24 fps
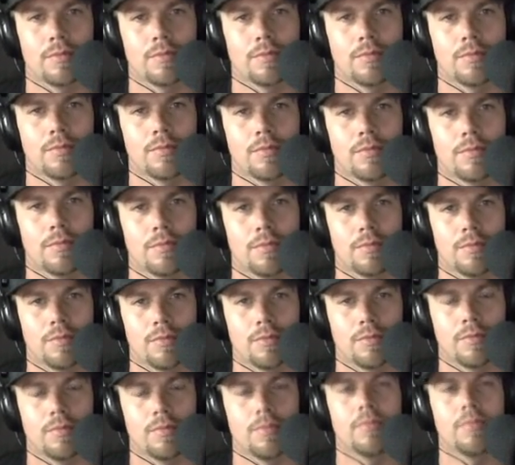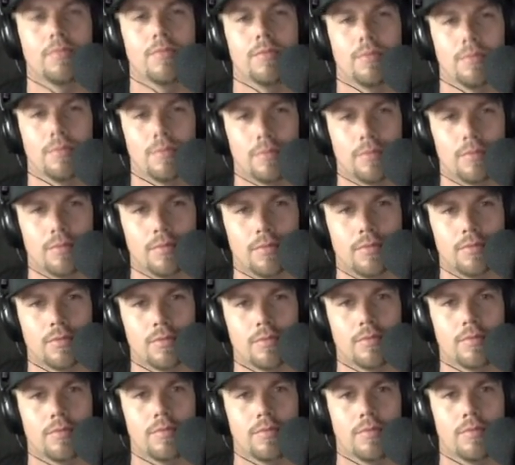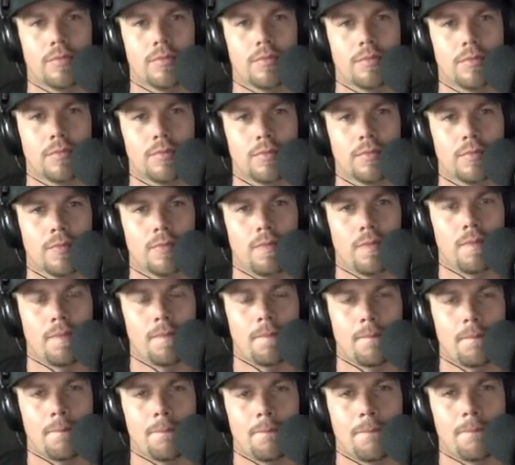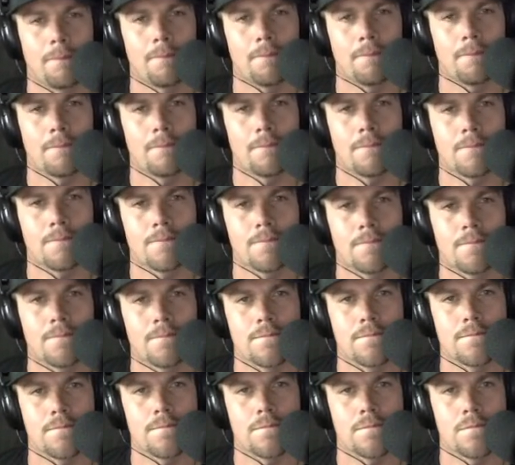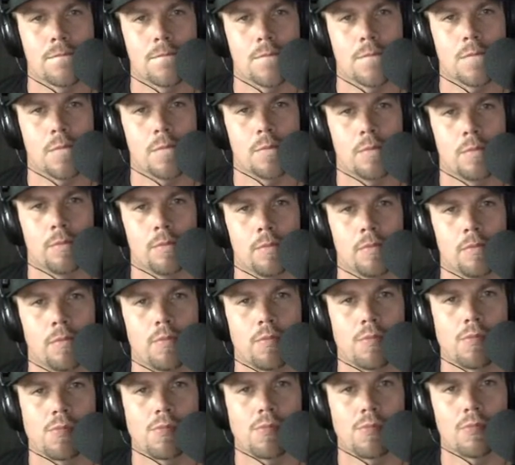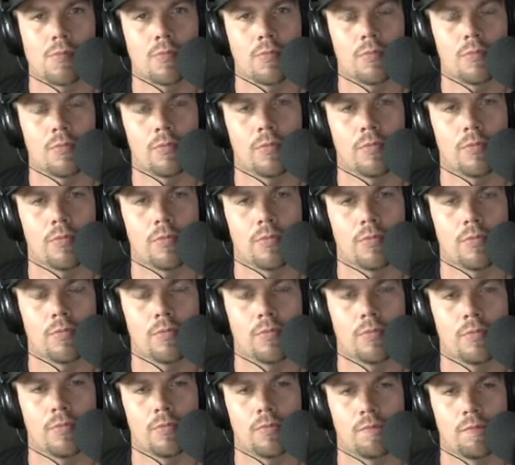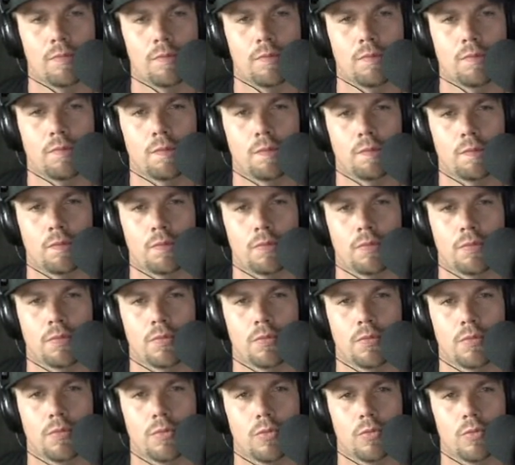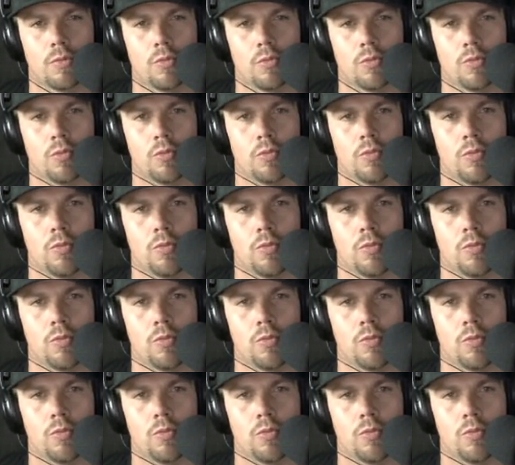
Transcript: [no speech]